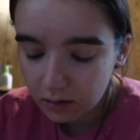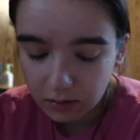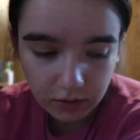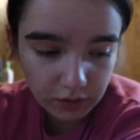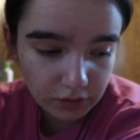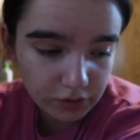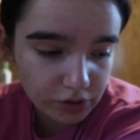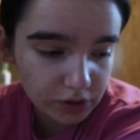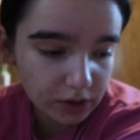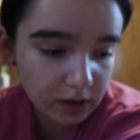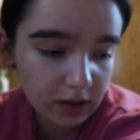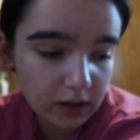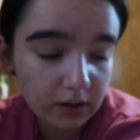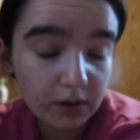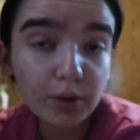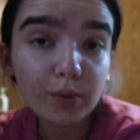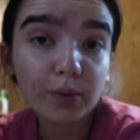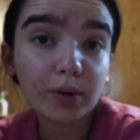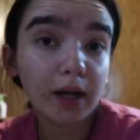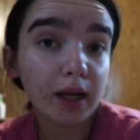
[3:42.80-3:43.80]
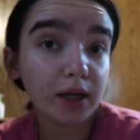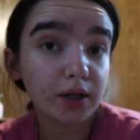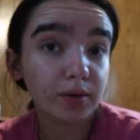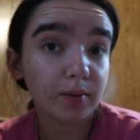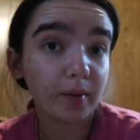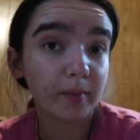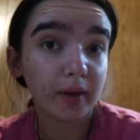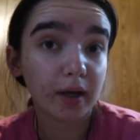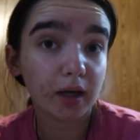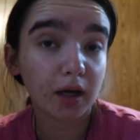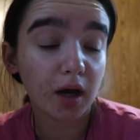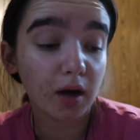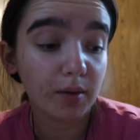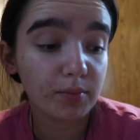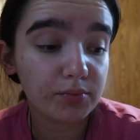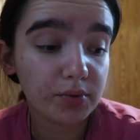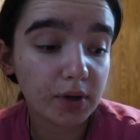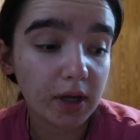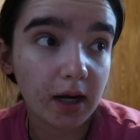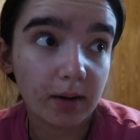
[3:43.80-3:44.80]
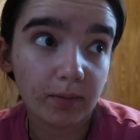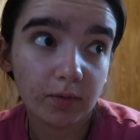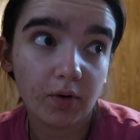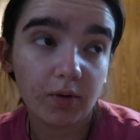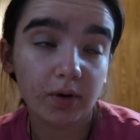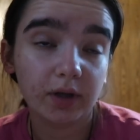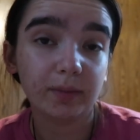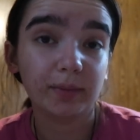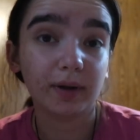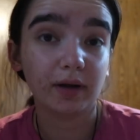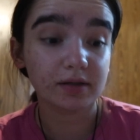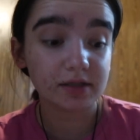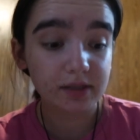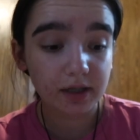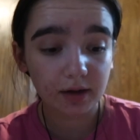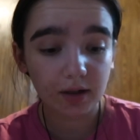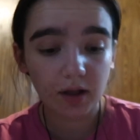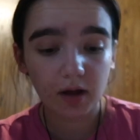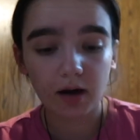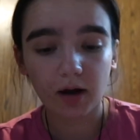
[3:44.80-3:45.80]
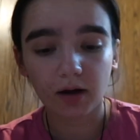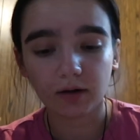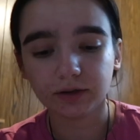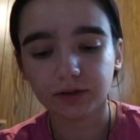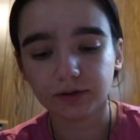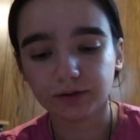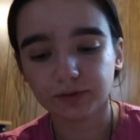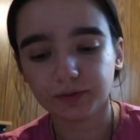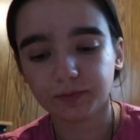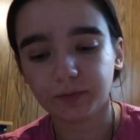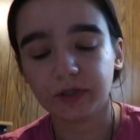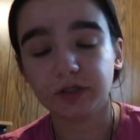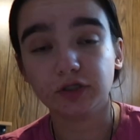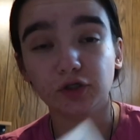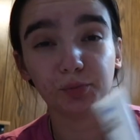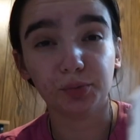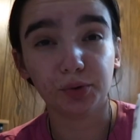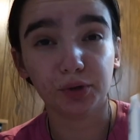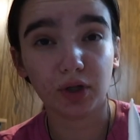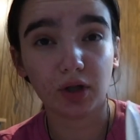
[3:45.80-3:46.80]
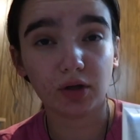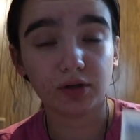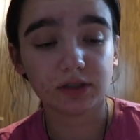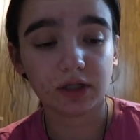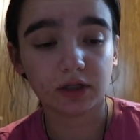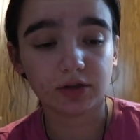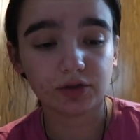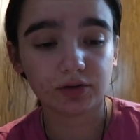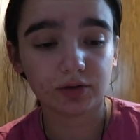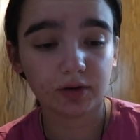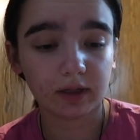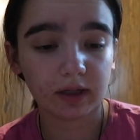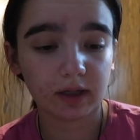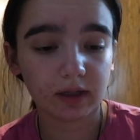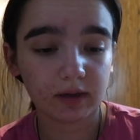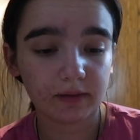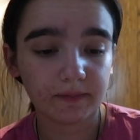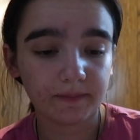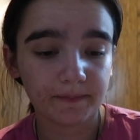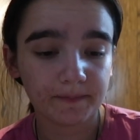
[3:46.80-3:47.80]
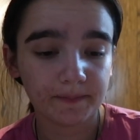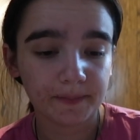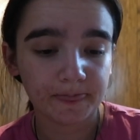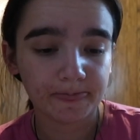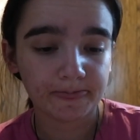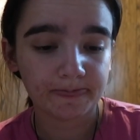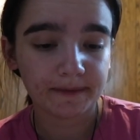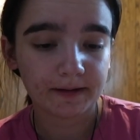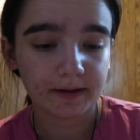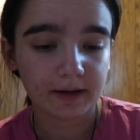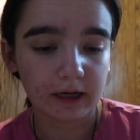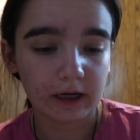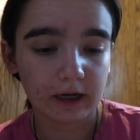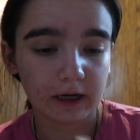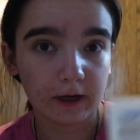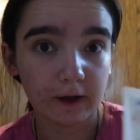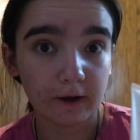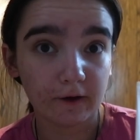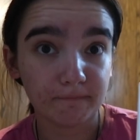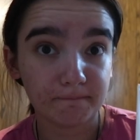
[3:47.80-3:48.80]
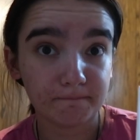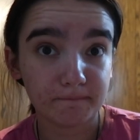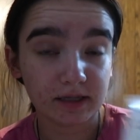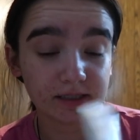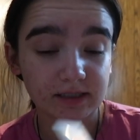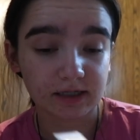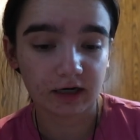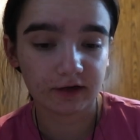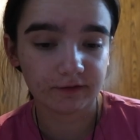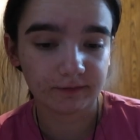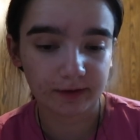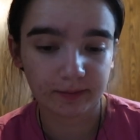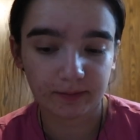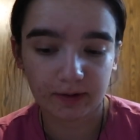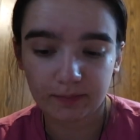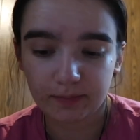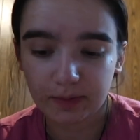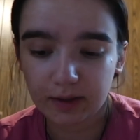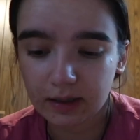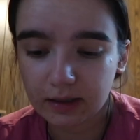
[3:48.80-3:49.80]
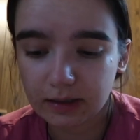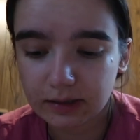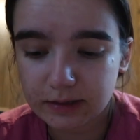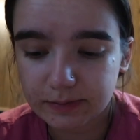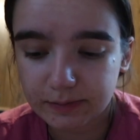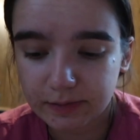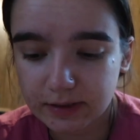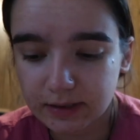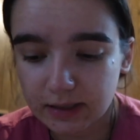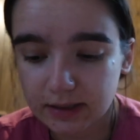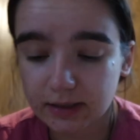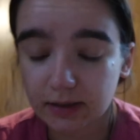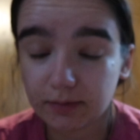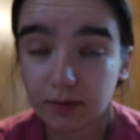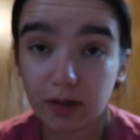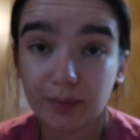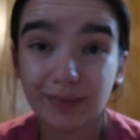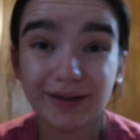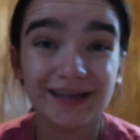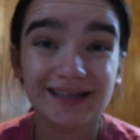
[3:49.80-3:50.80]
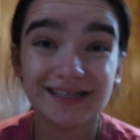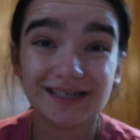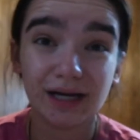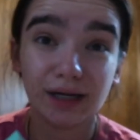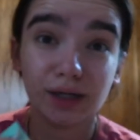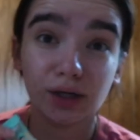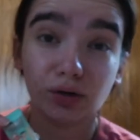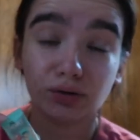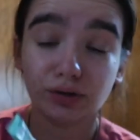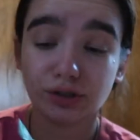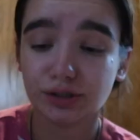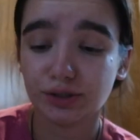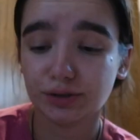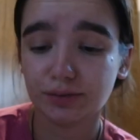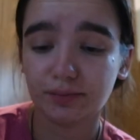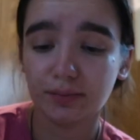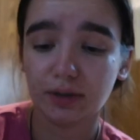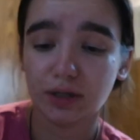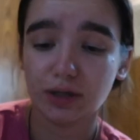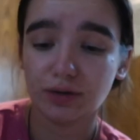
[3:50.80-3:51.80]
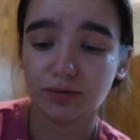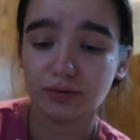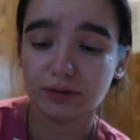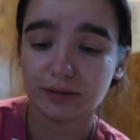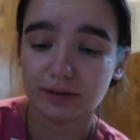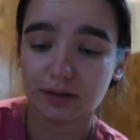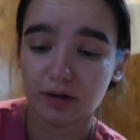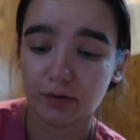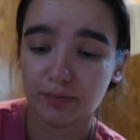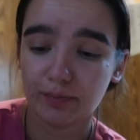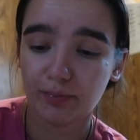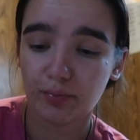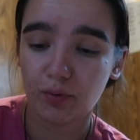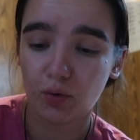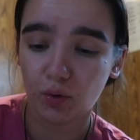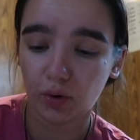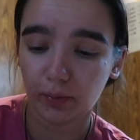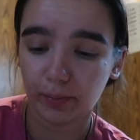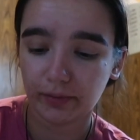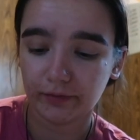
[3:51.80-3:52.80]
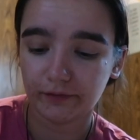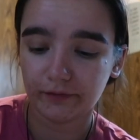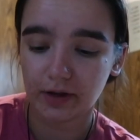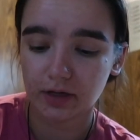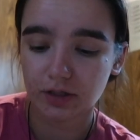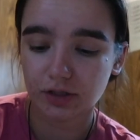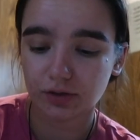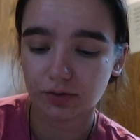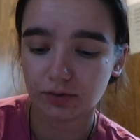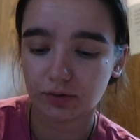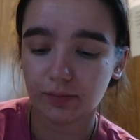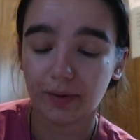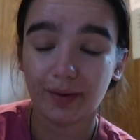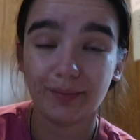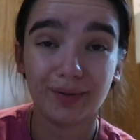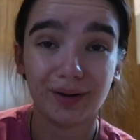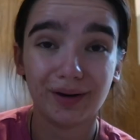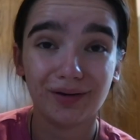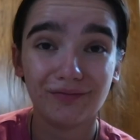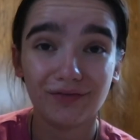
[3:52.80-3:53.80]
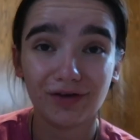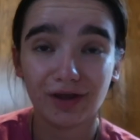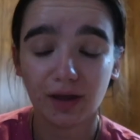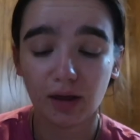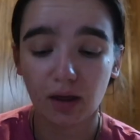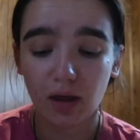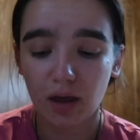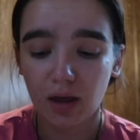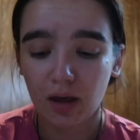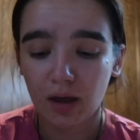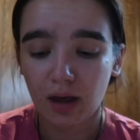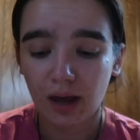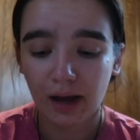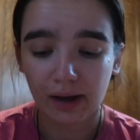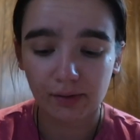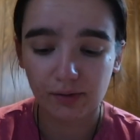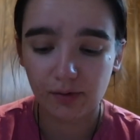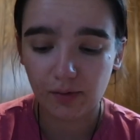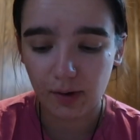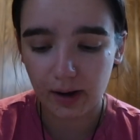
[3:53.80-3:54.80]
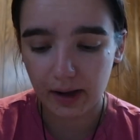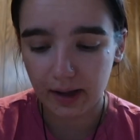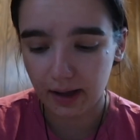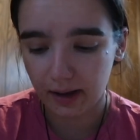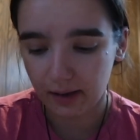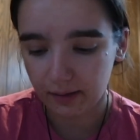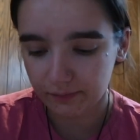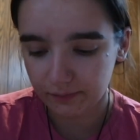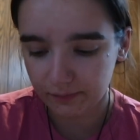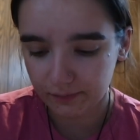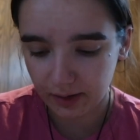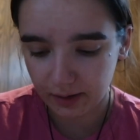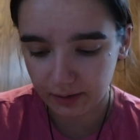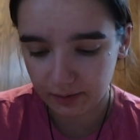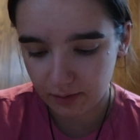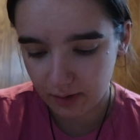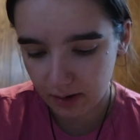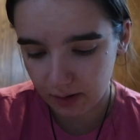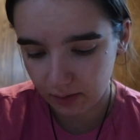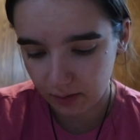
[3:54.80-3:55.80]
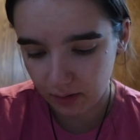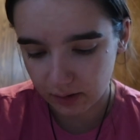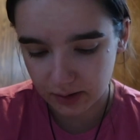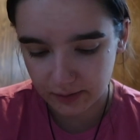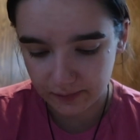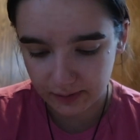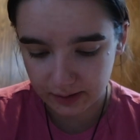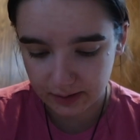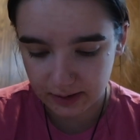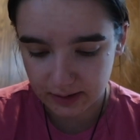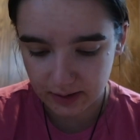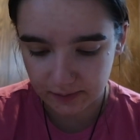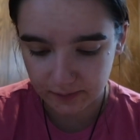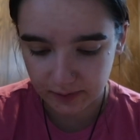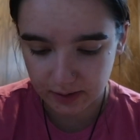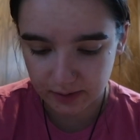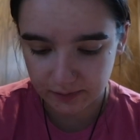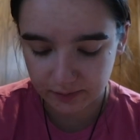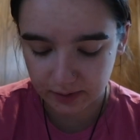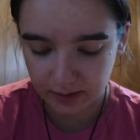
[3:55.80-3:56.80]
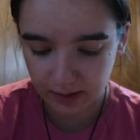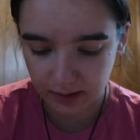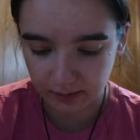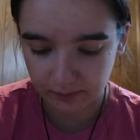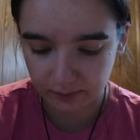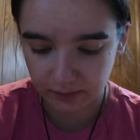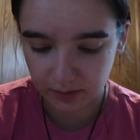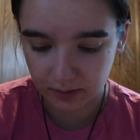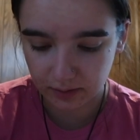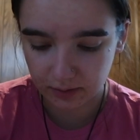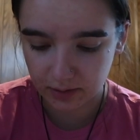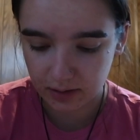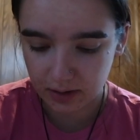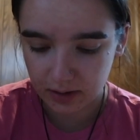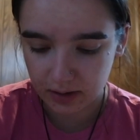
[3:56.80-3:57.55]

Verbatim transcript: Usually when I do my makeup and I'm going to be outside a lot, I'll use my Super Glow sunscreen um, as kind of like my base. But since I'm going to be inside, I'll just I'm gonna use the Pore Professional by Benefit. I don't know why I have, I don't know how long I've had this. I've had this for like ever.